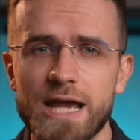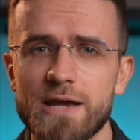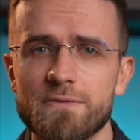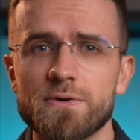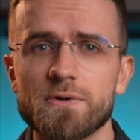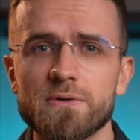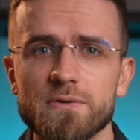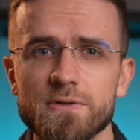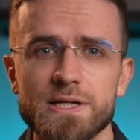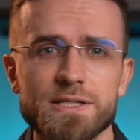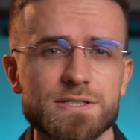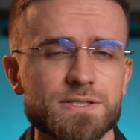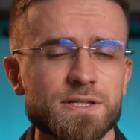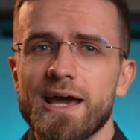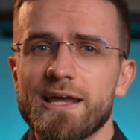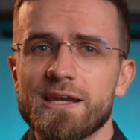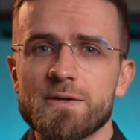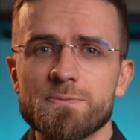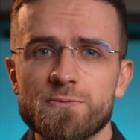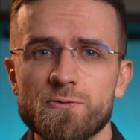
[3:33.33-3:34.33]
effortless
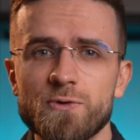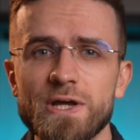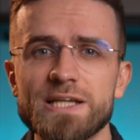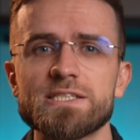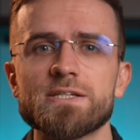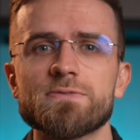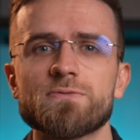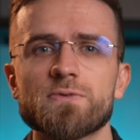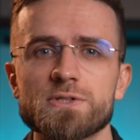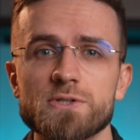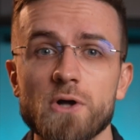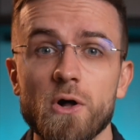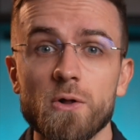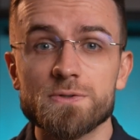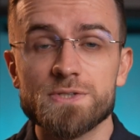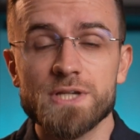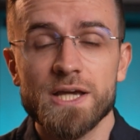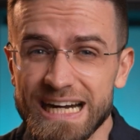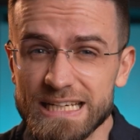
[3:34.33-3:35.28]
and impressive results,